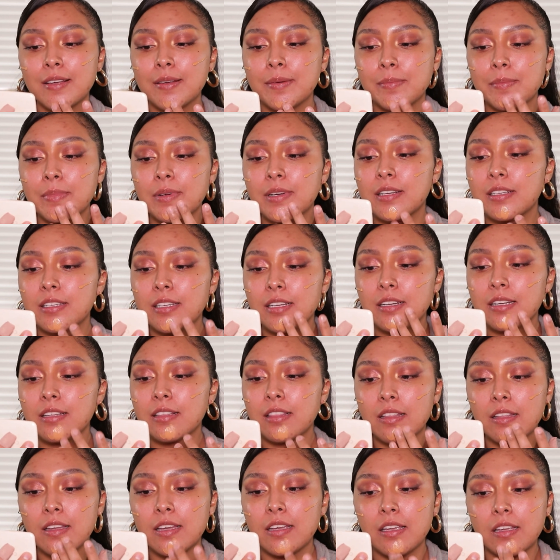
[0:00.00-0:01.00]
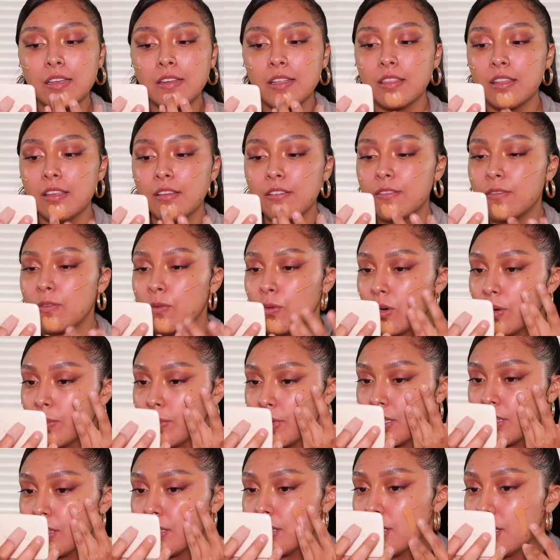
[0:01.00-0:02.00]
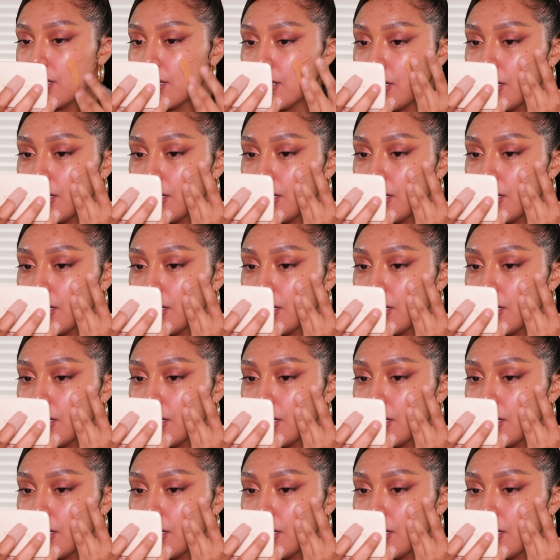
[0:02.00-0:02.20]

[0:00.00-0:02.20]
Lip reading: But I like the formula,